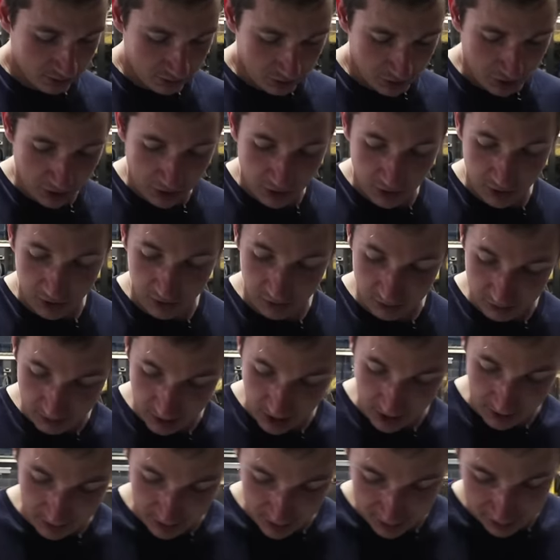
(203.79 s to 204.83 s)
So
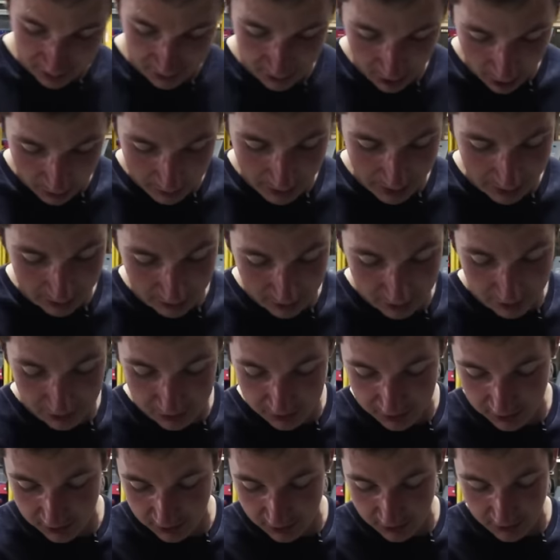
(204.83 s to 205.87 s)
yeah, this is all
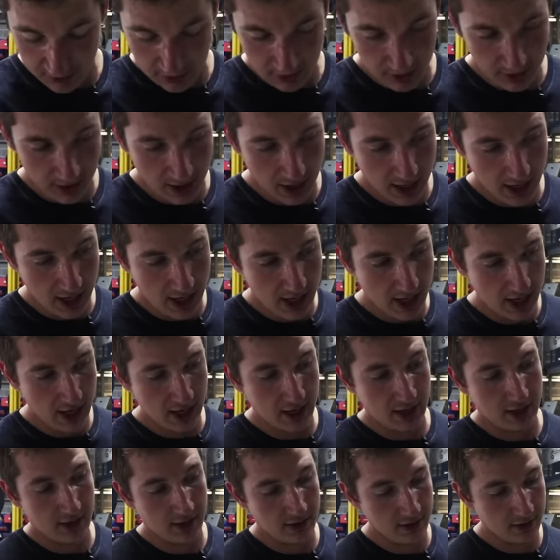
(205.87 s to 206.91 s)
balanced.
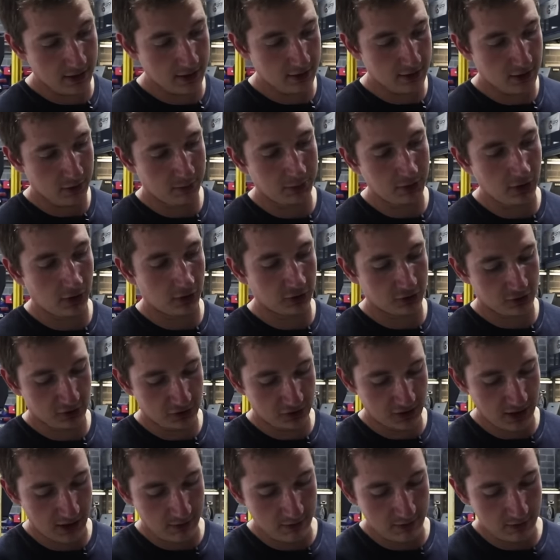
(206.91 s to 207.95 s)
The block's
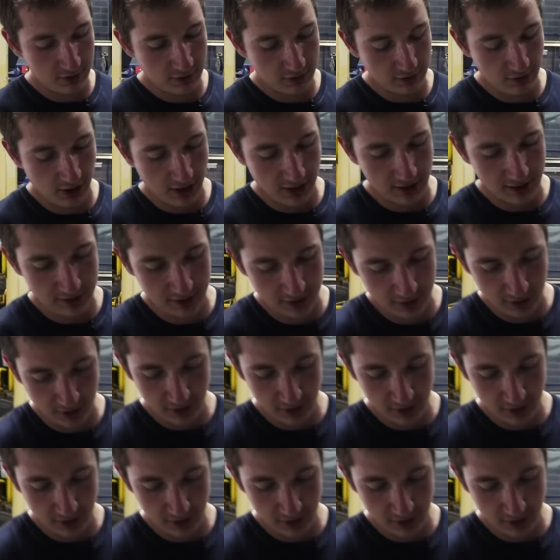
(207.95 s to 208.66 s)
skimmed, ready to